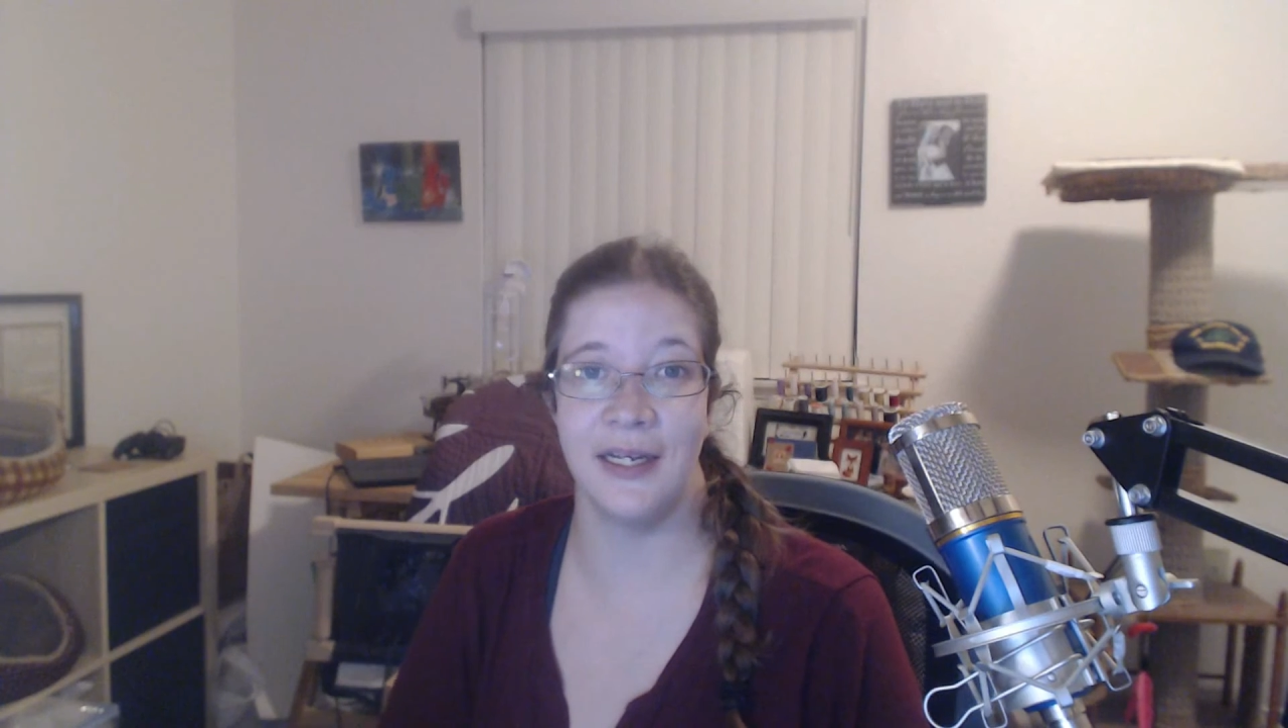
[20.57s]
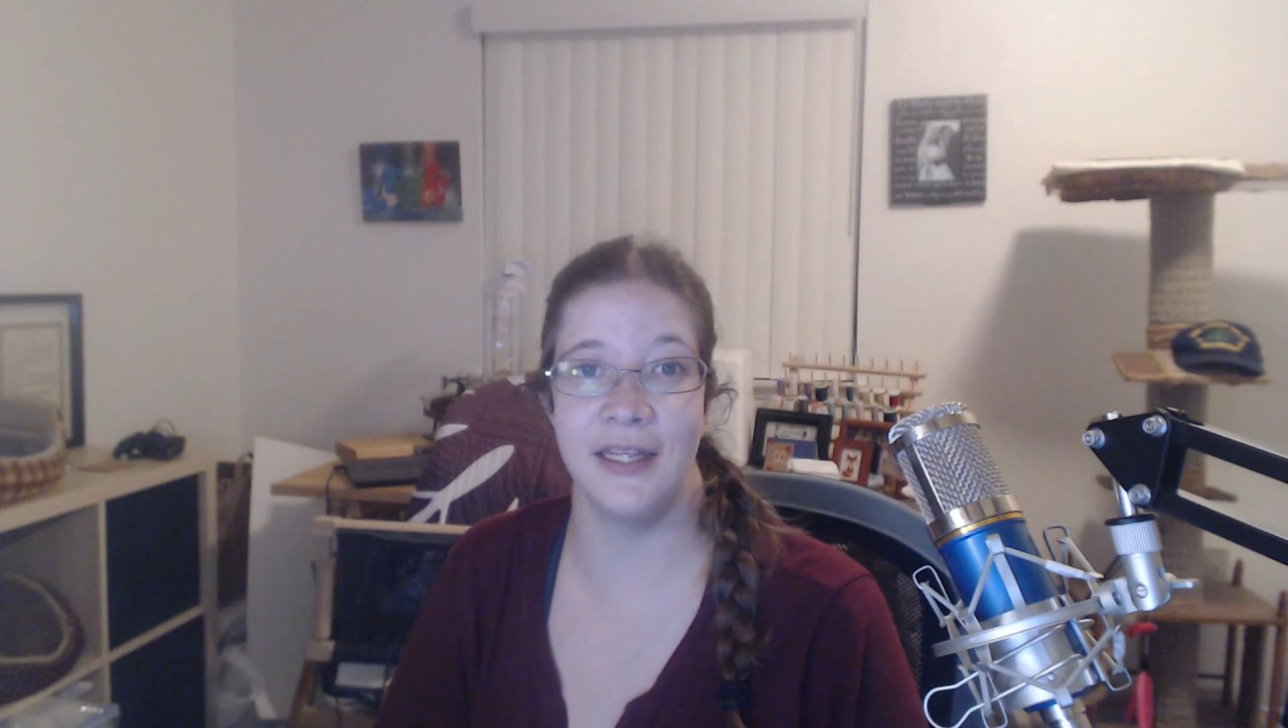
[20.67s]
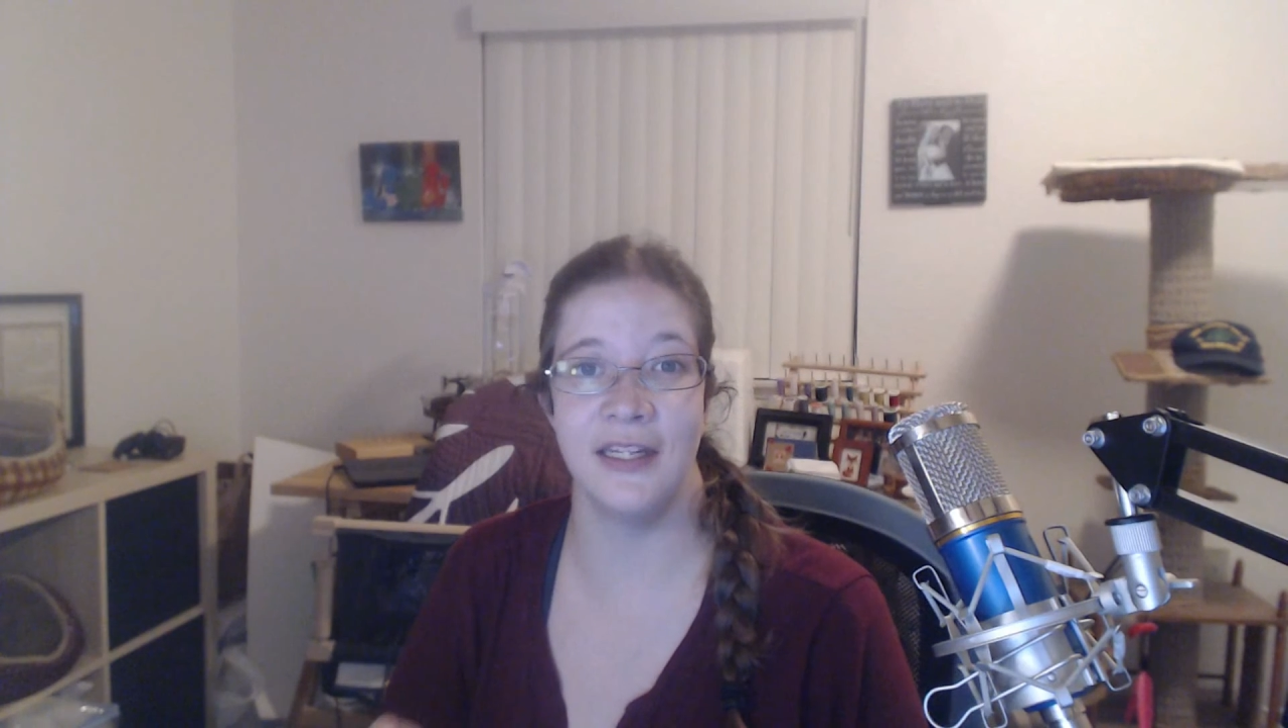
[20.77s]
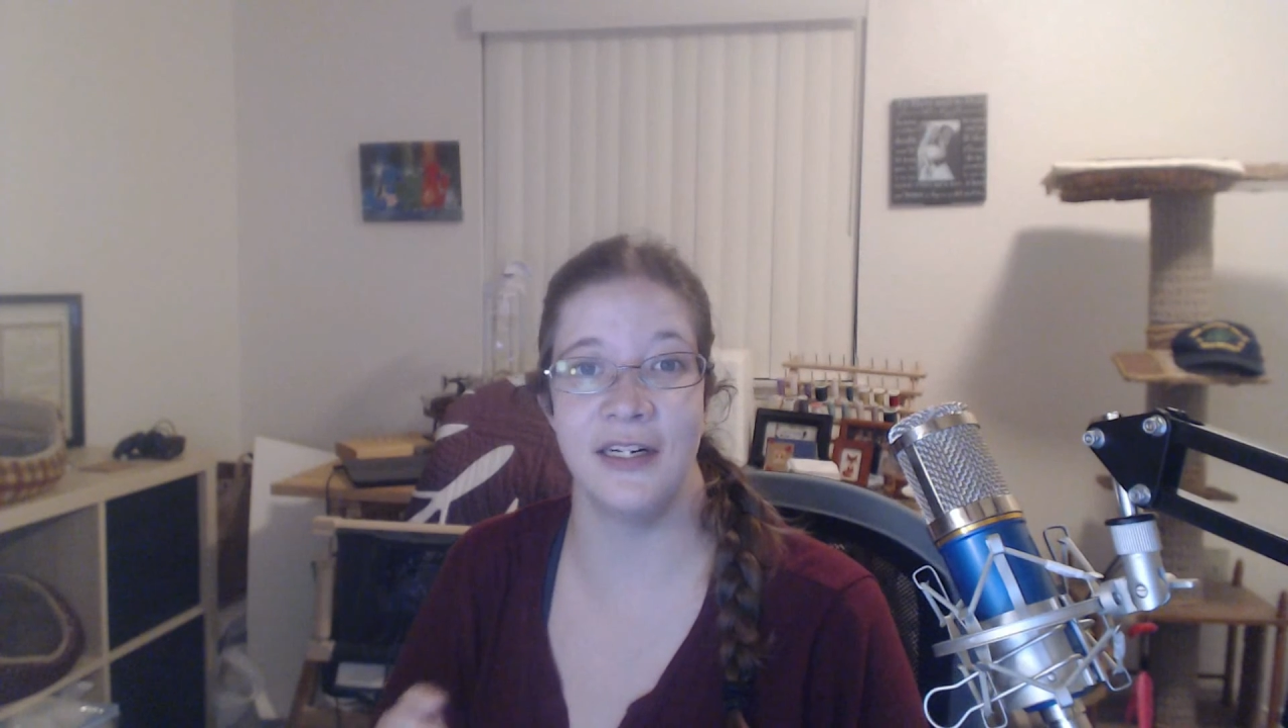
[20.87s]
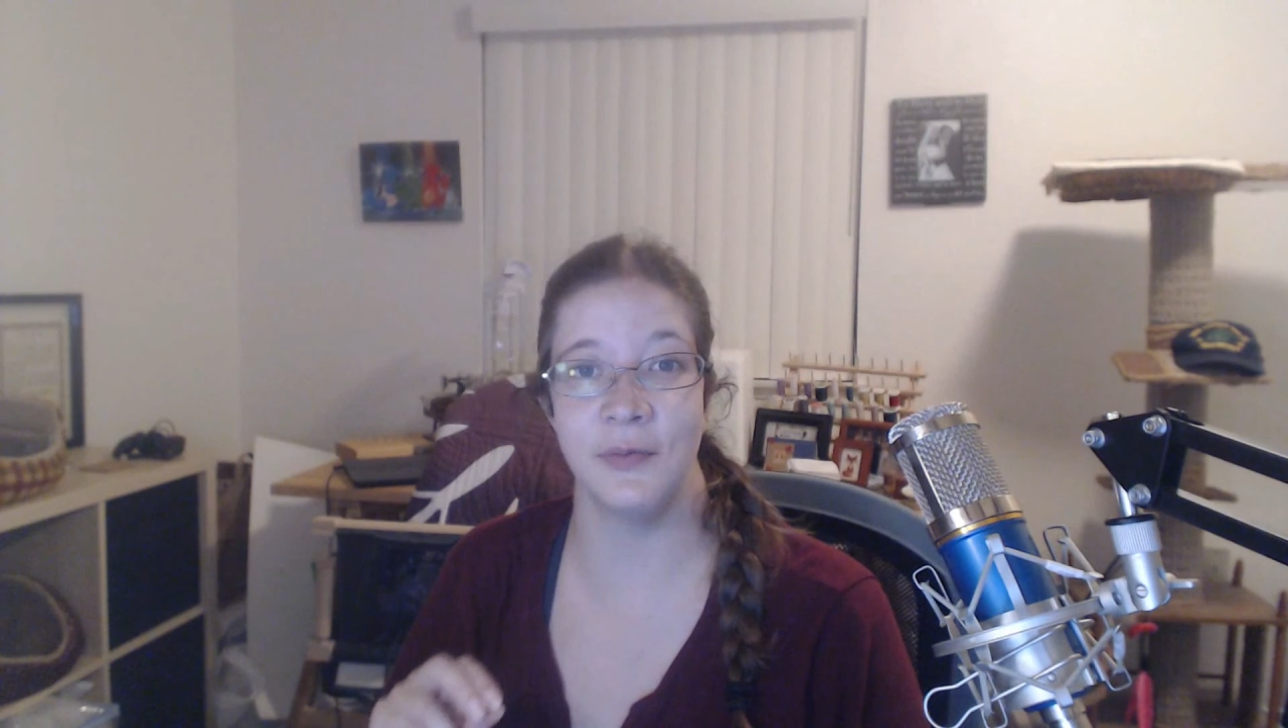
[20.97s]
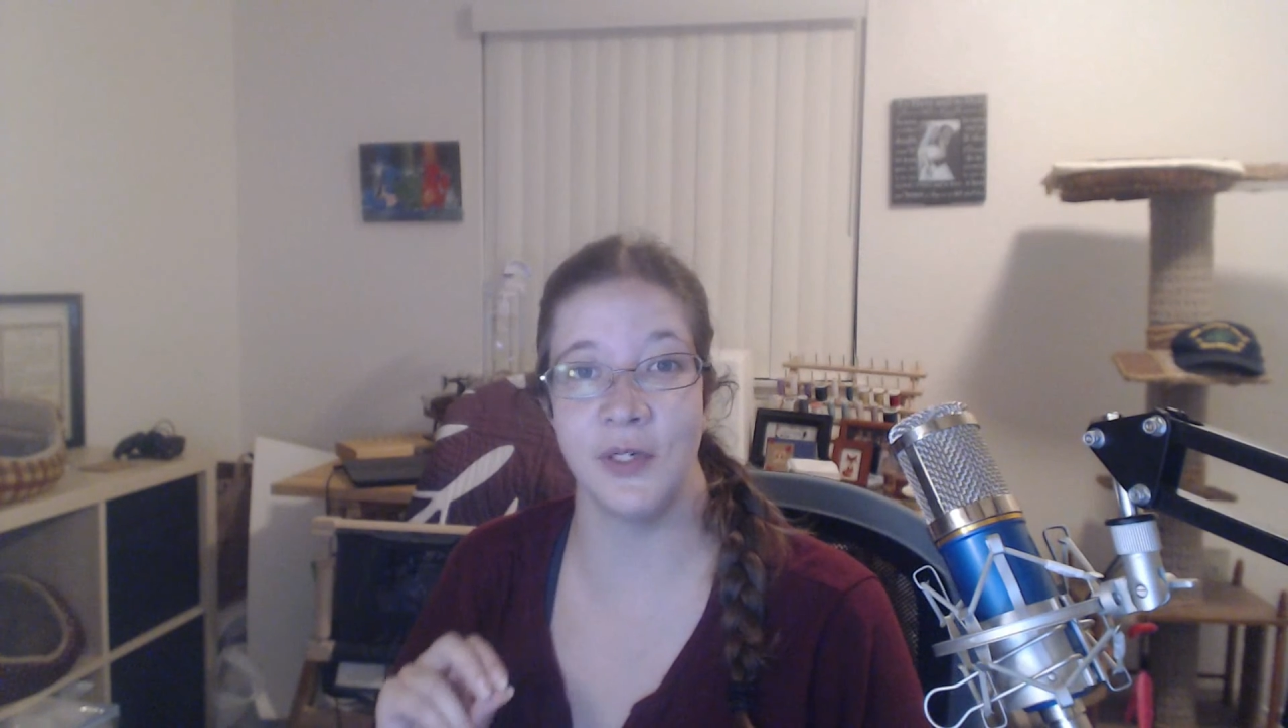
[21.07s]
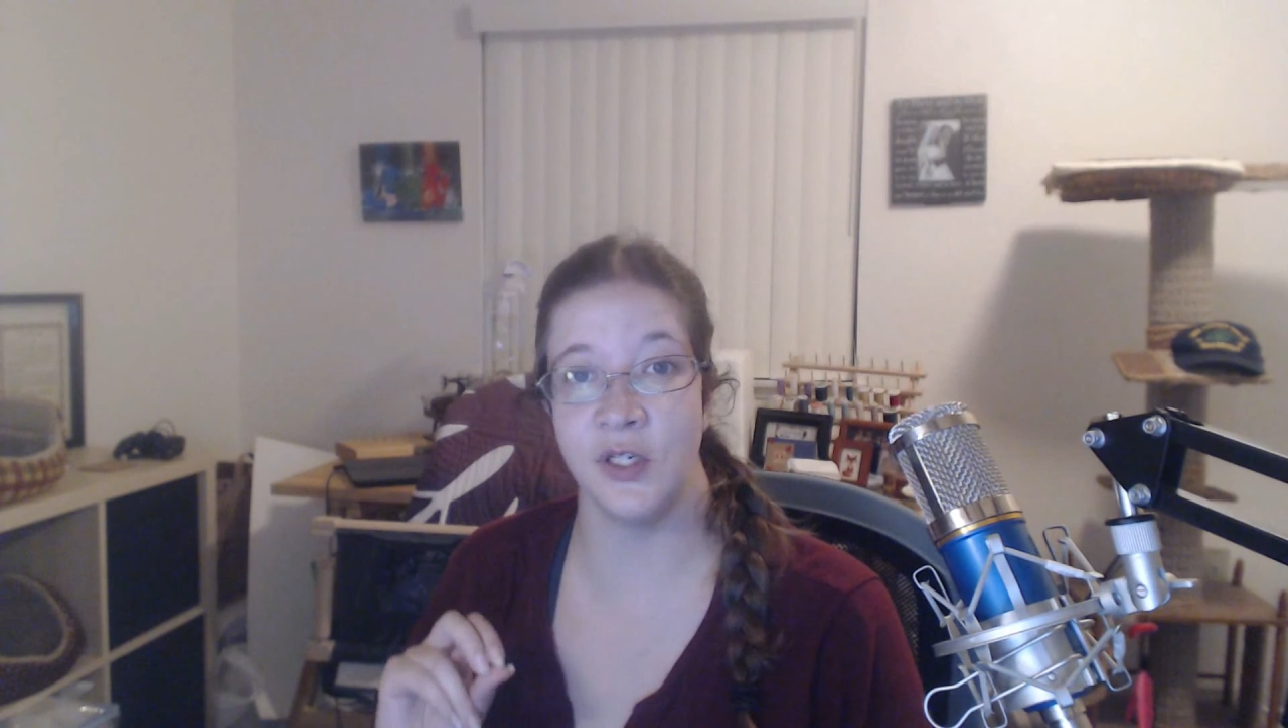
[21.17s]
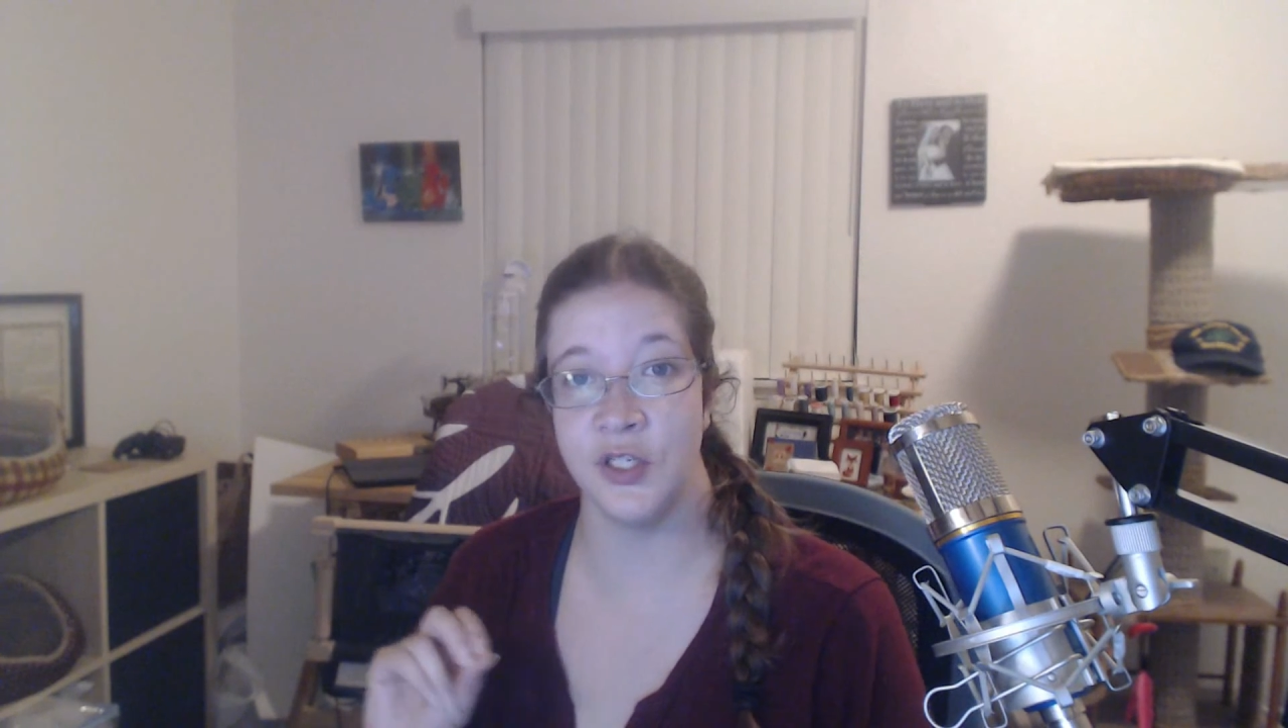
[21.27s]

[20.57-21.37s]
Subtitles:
and then I'm going to